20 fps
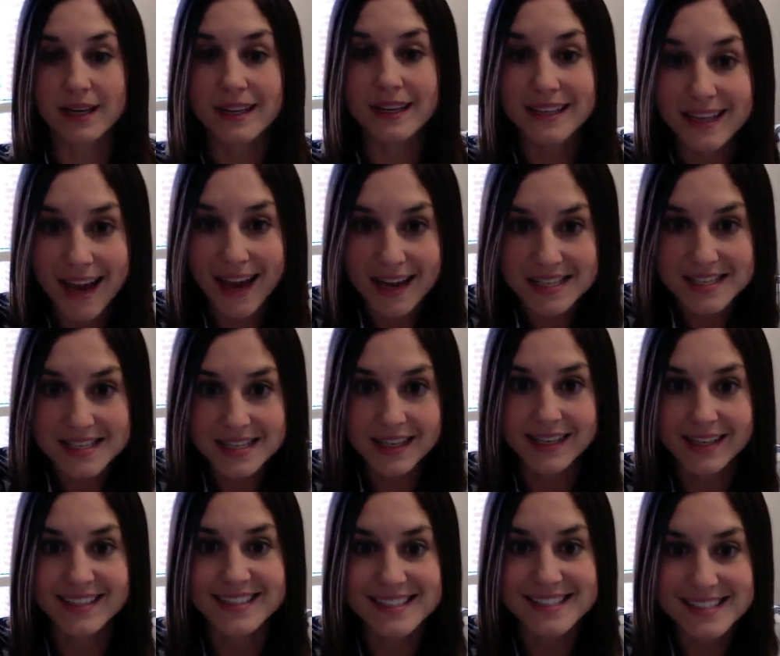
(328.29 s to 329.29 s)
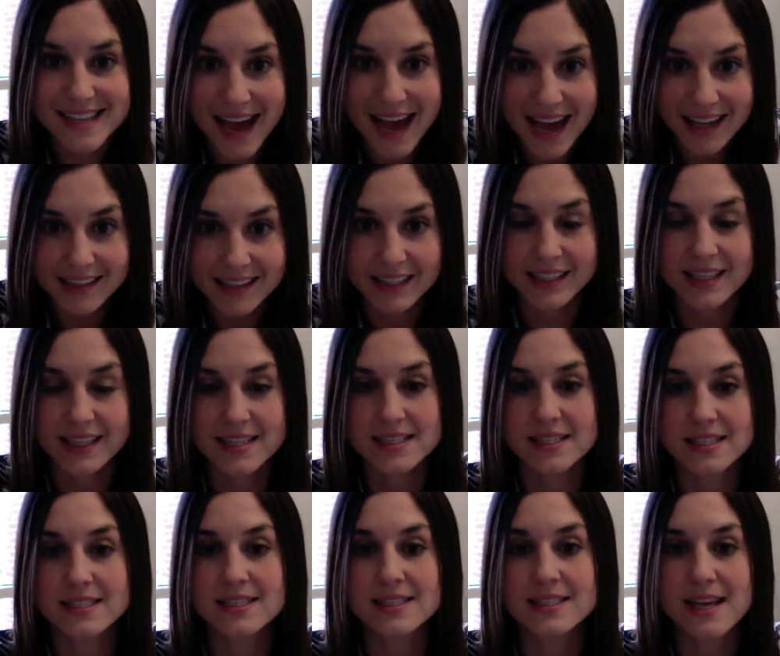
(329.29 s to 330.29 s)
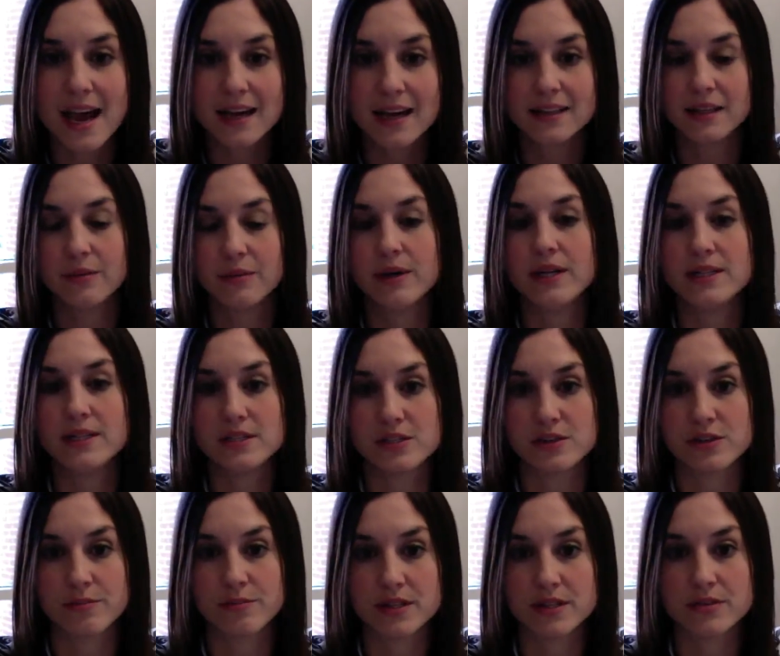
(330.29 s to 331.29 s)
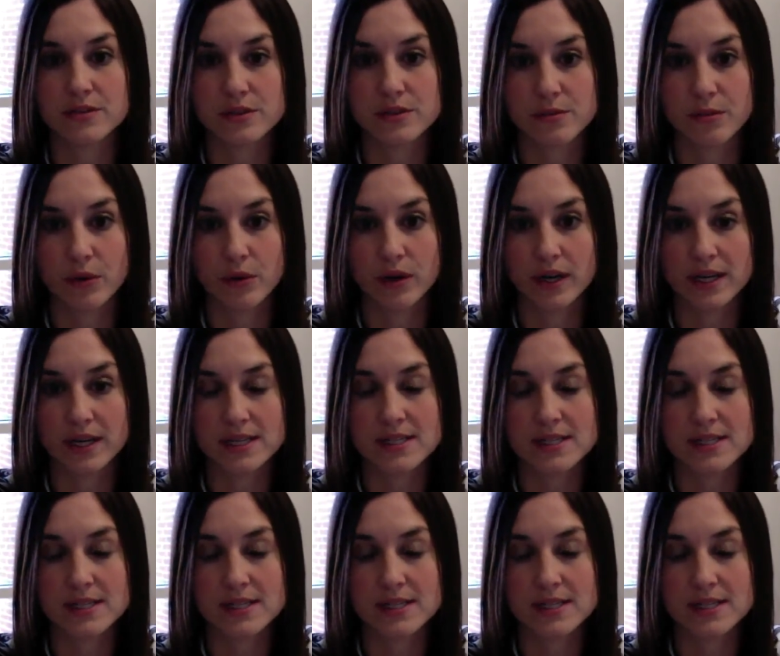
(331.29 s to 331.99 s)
Yes, exactly. That's exactly what instrumental support is.